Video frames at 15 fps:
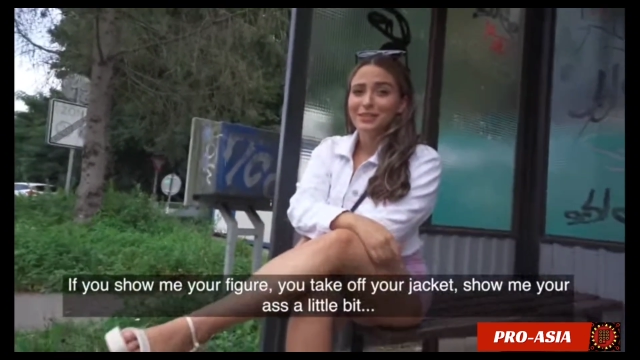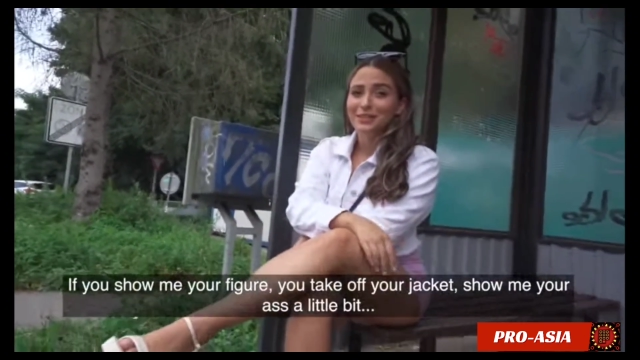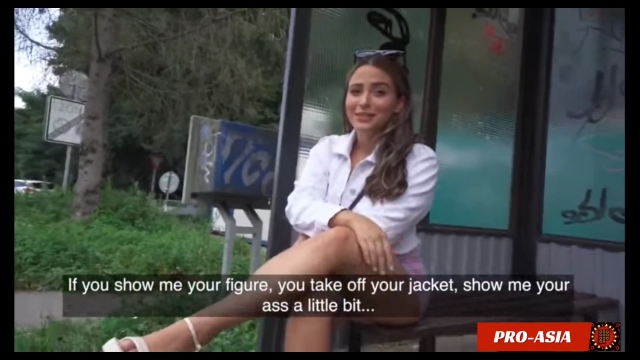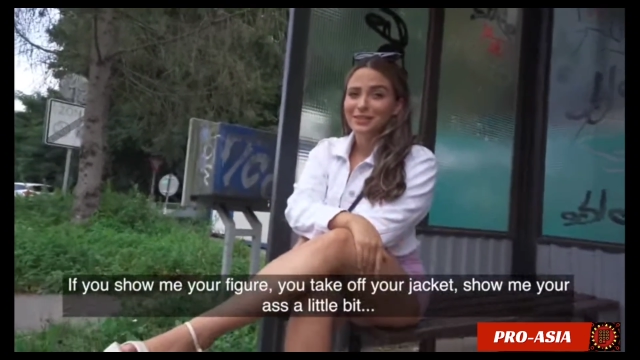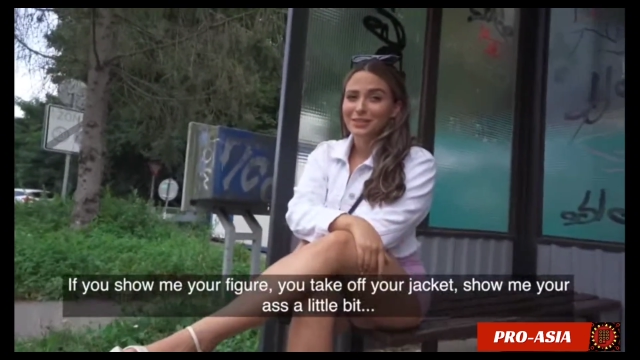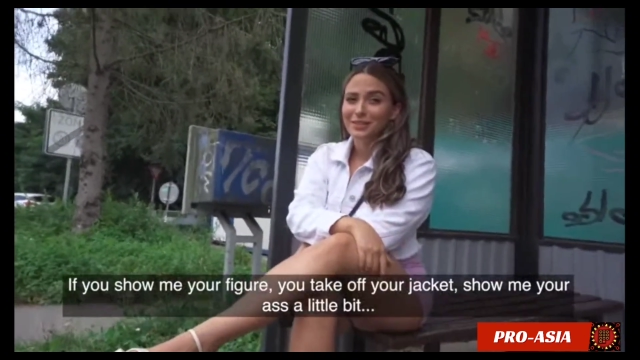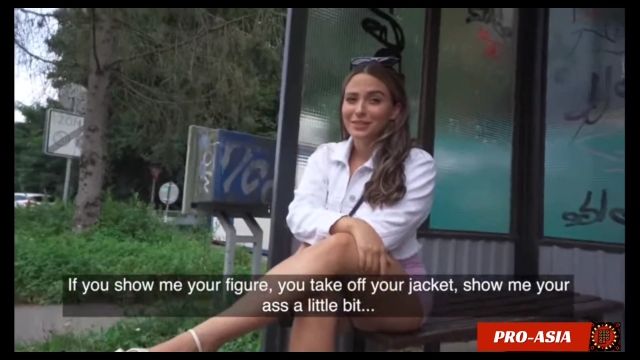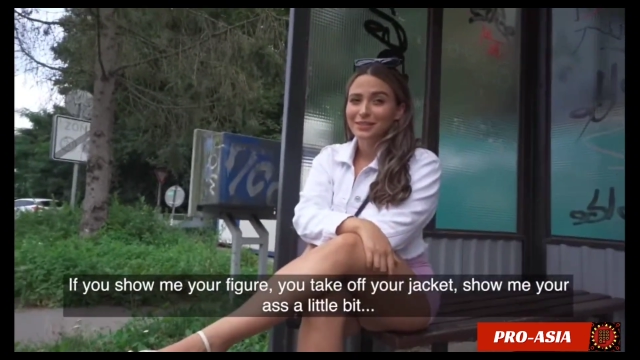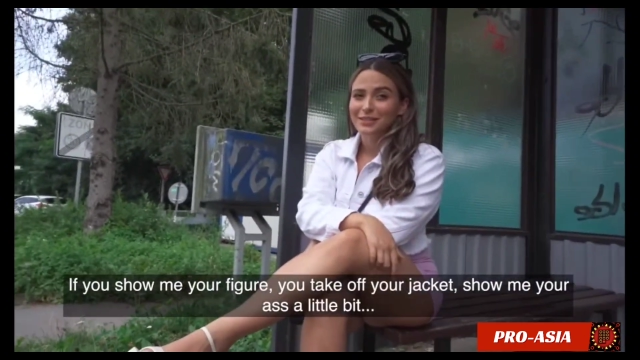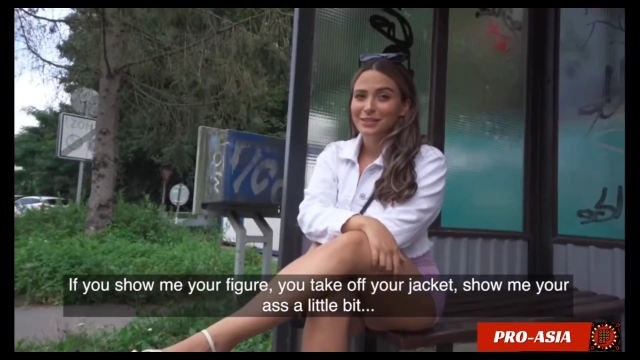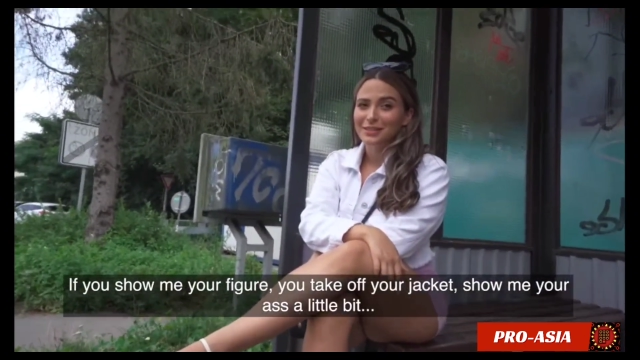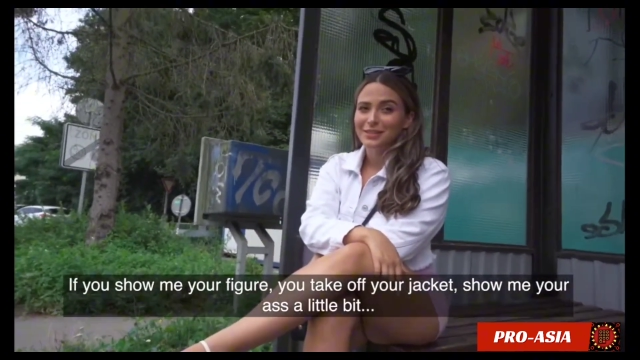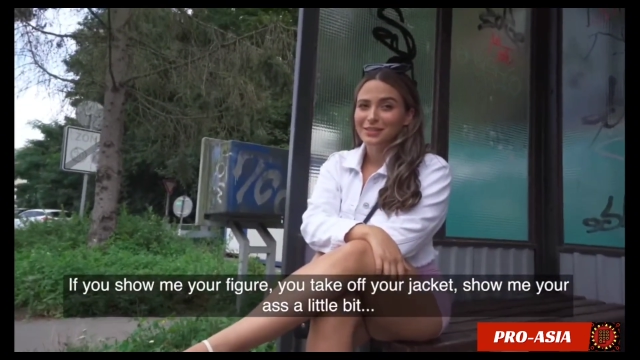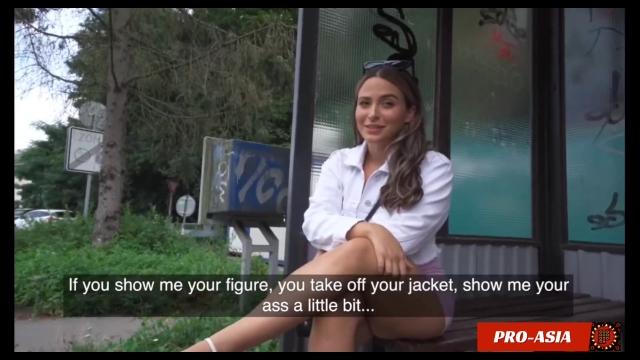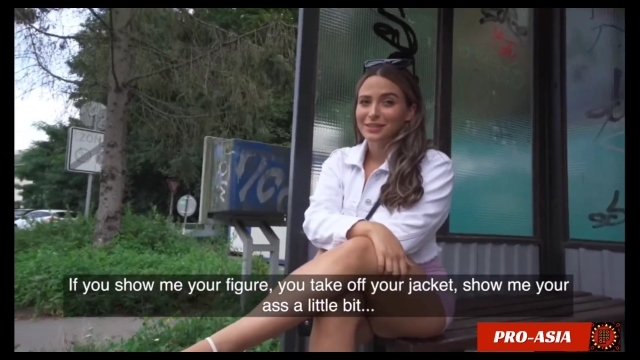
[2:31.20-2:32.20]
just your figure,
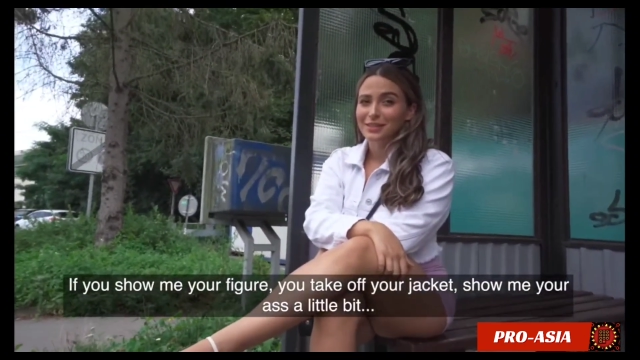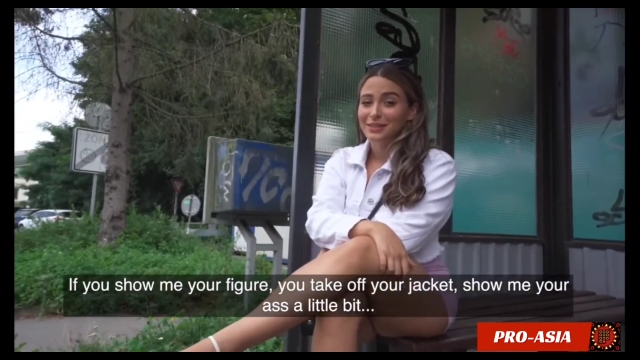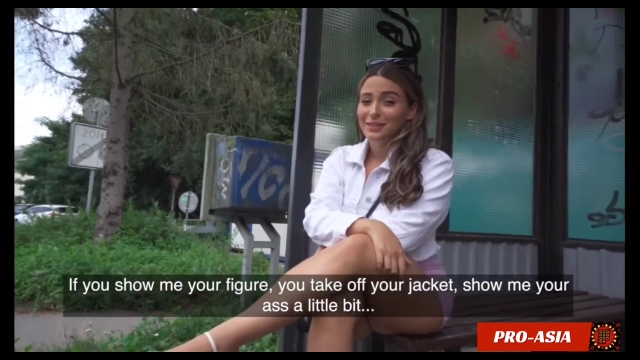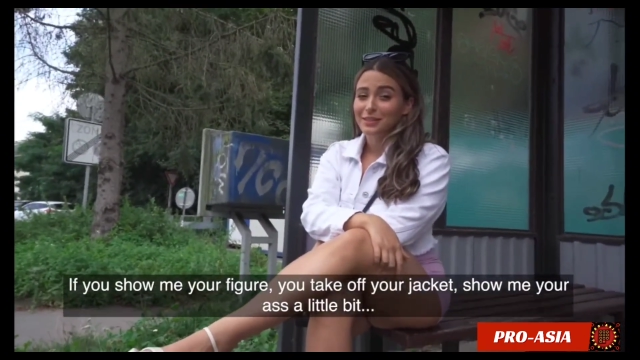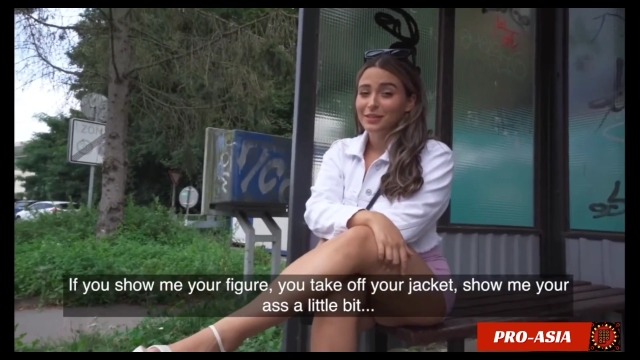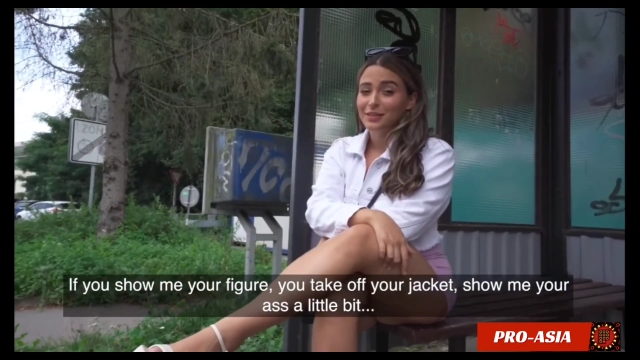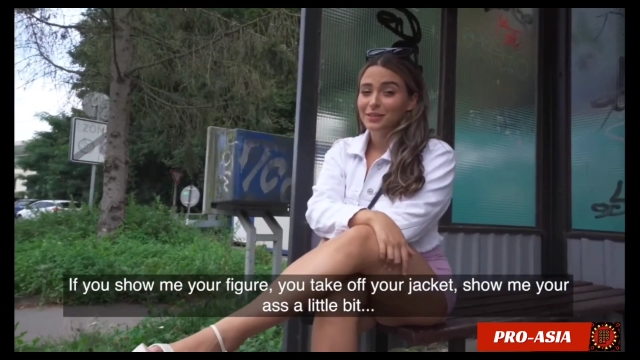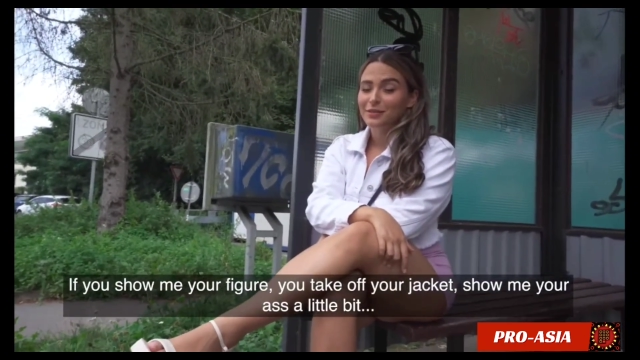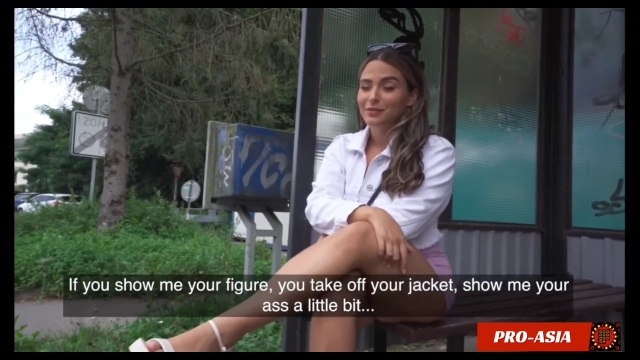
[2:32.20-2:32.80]
so you take off your